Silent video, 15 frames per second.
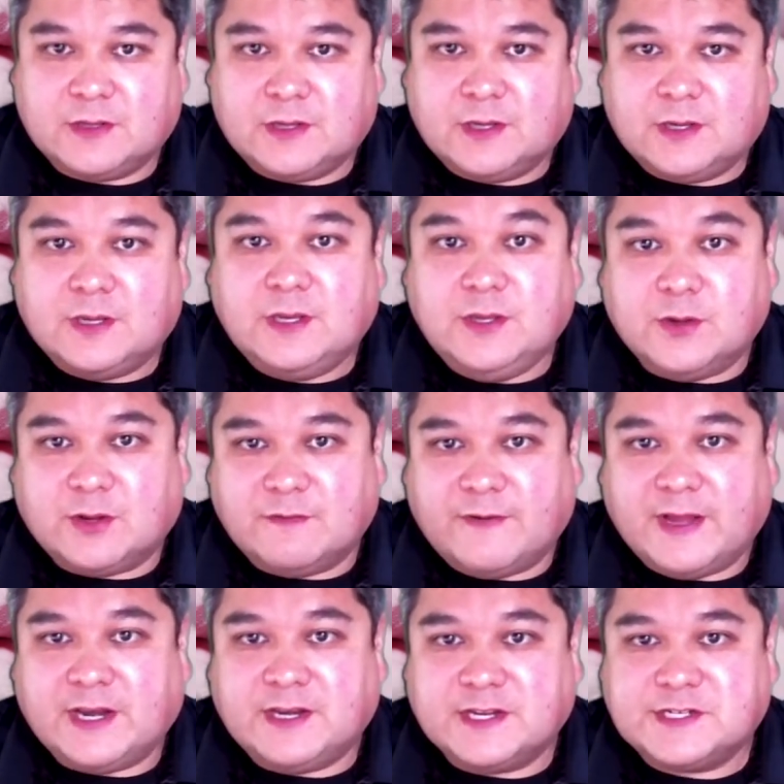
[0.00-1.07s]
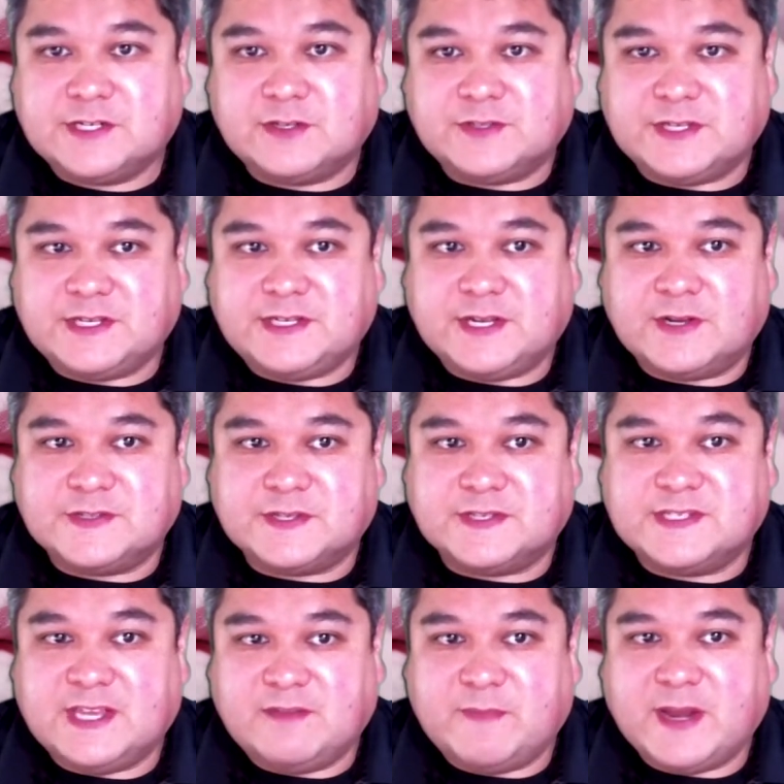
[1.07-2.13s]
You can find additional details on
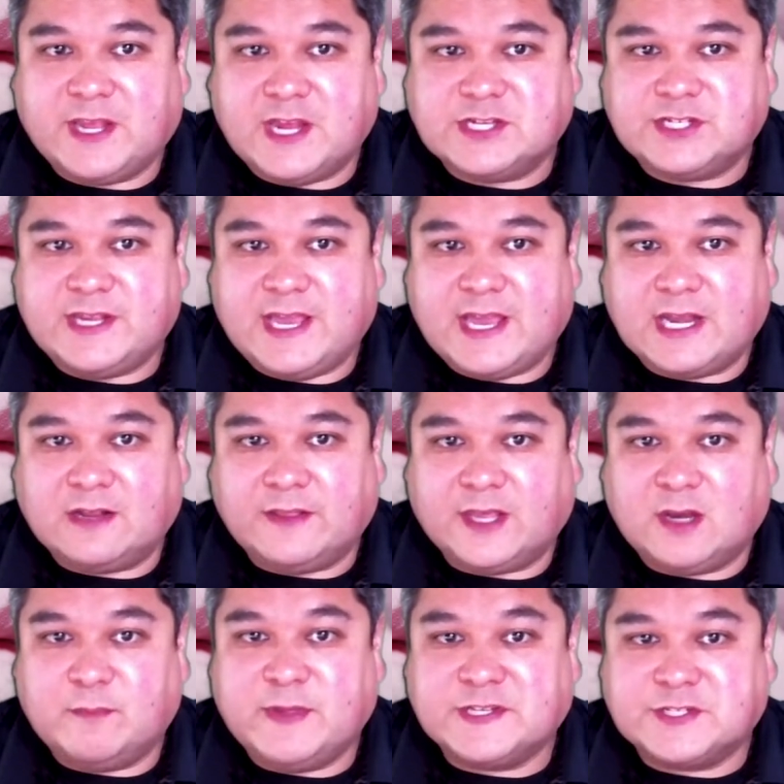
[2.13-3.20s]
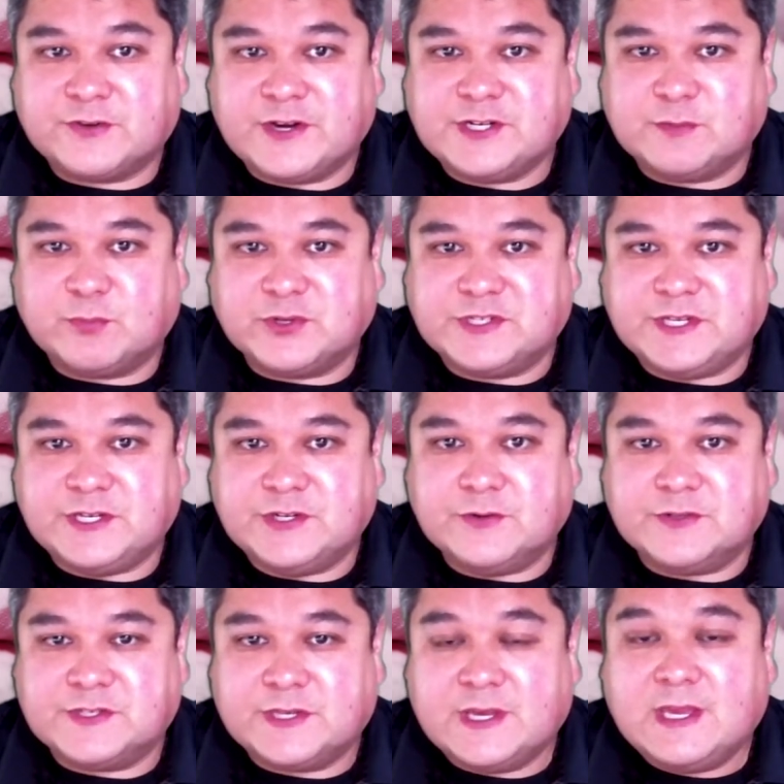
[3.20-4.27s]
safe medication handling and administration
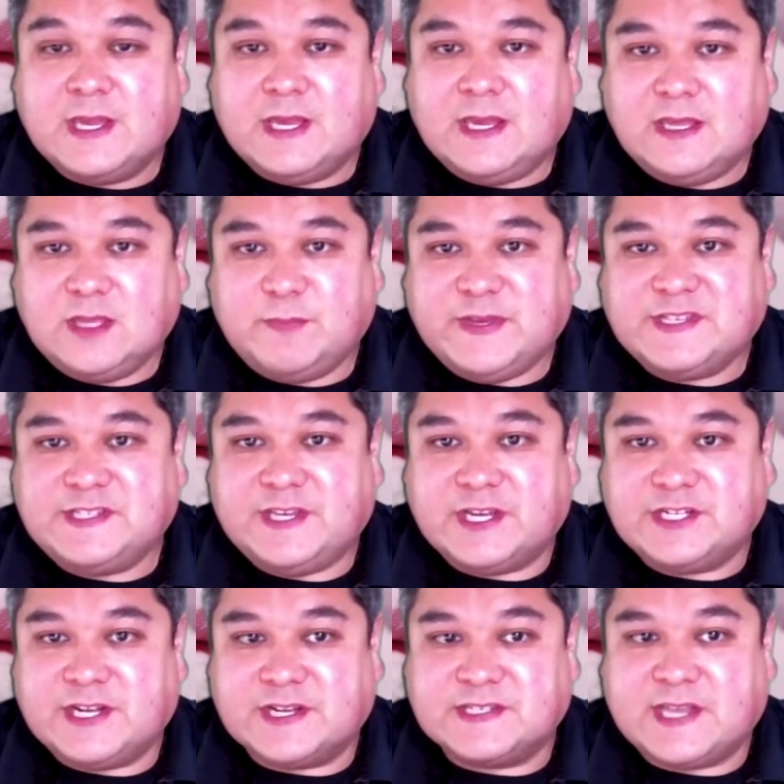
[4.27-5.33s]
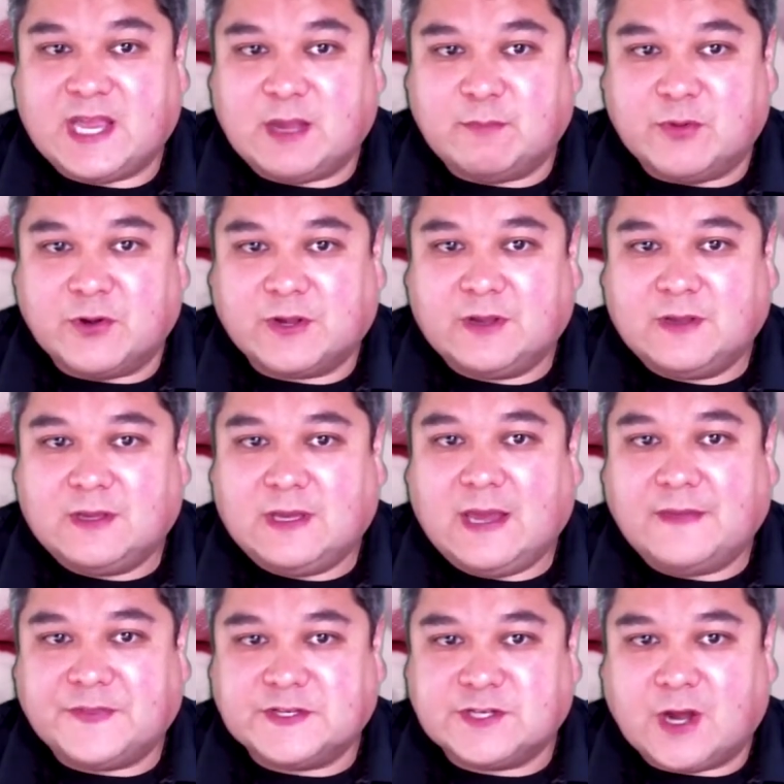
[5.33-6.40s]
procedures in the BCEHS handbook at
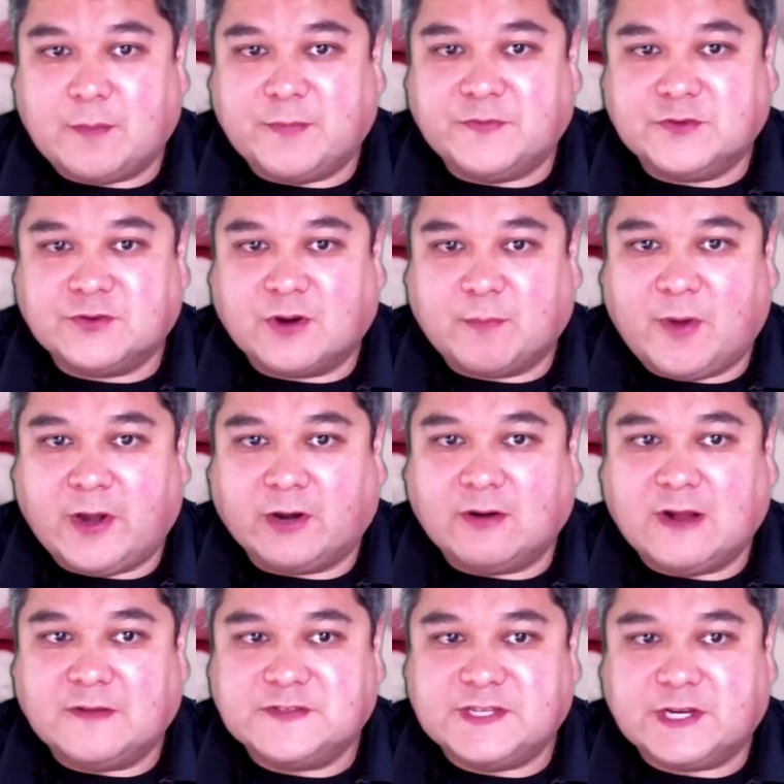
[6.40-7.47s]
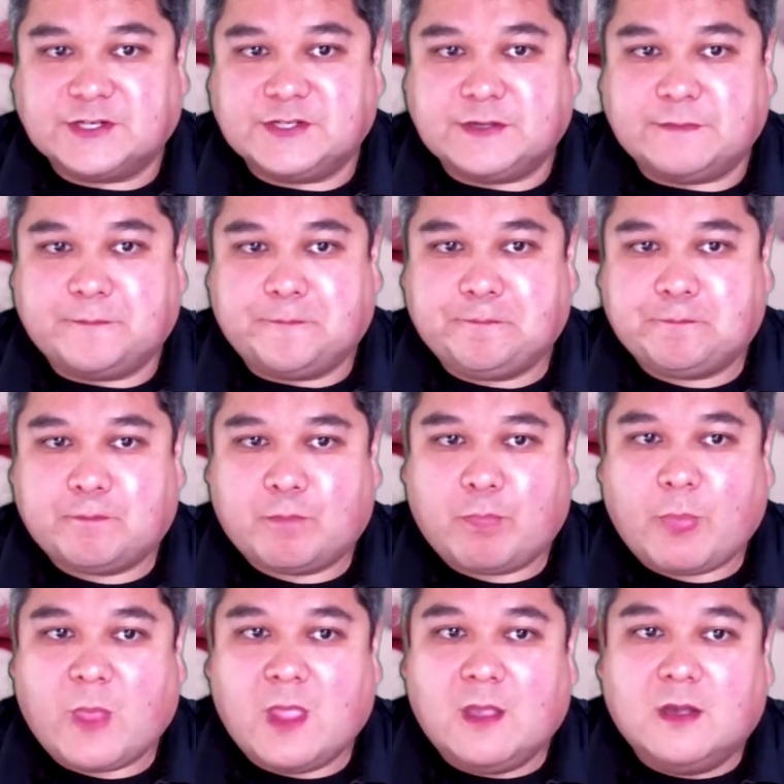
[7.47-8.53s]
the top of the drug monograph section.
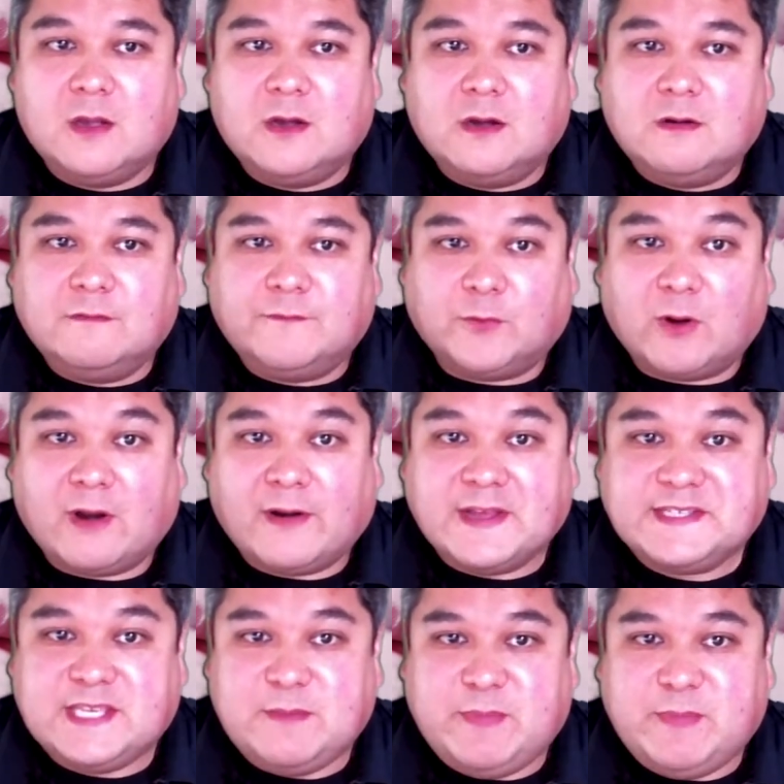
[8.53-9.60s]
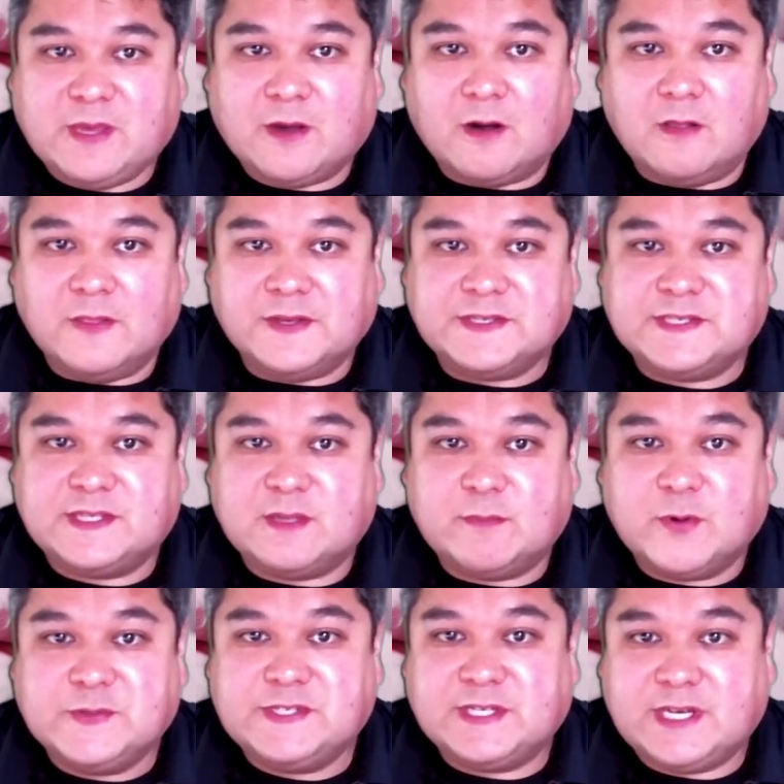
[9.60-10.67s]
For our ACP colleagues, the
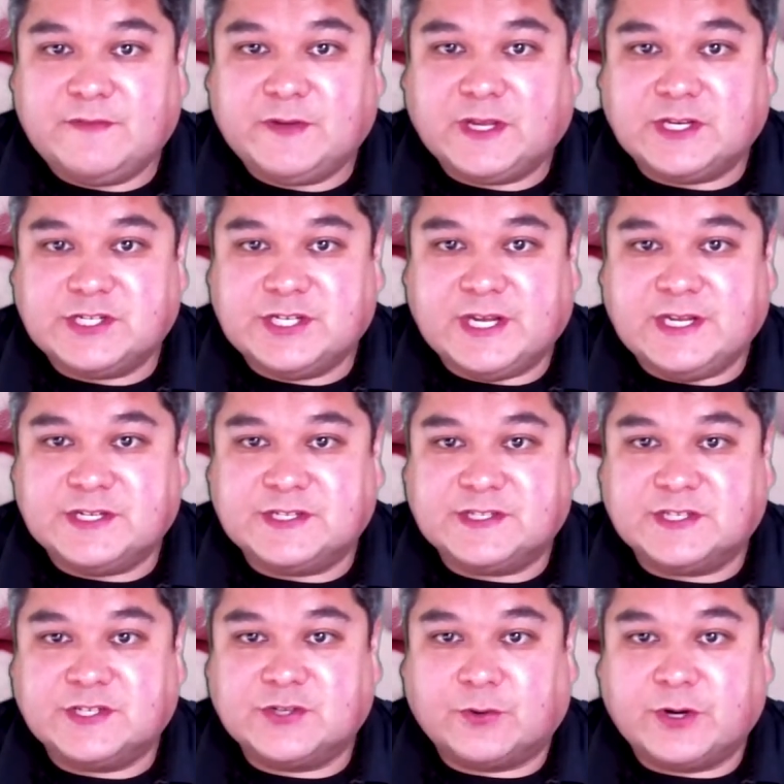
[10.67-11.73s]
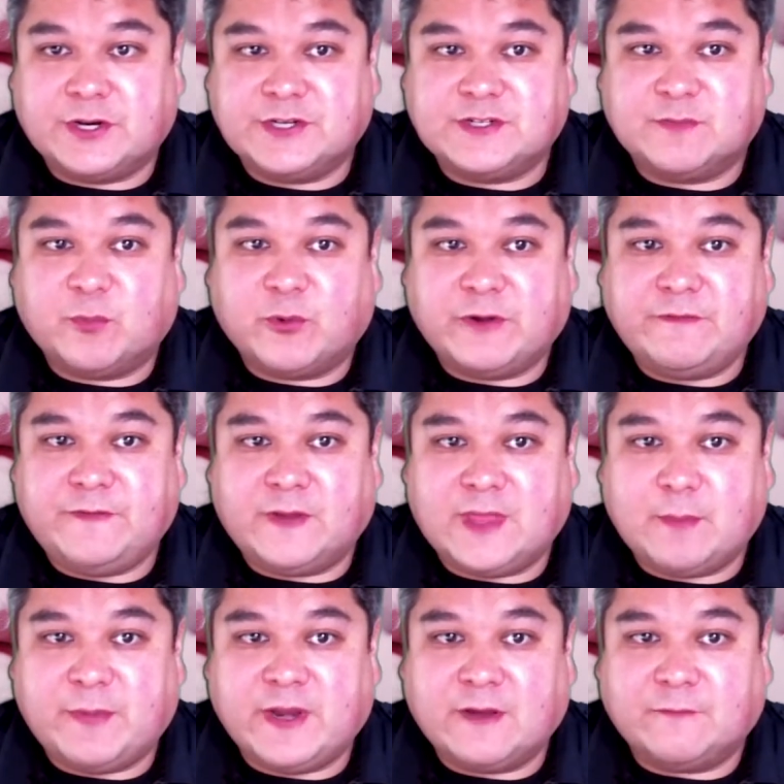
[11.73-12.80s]
most significant change is the shortage of pre-filled
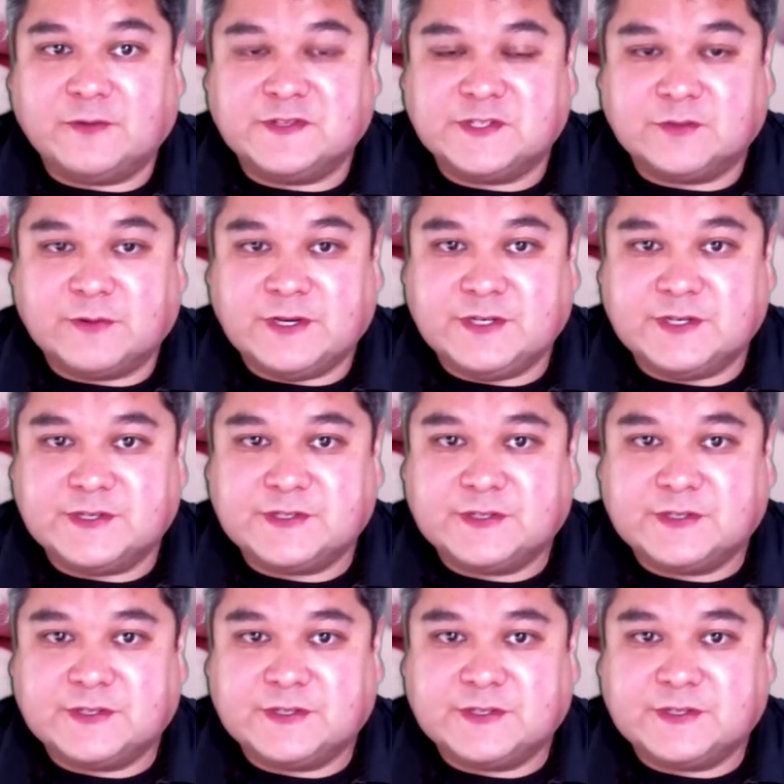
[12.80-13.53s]
epinephrine syringes.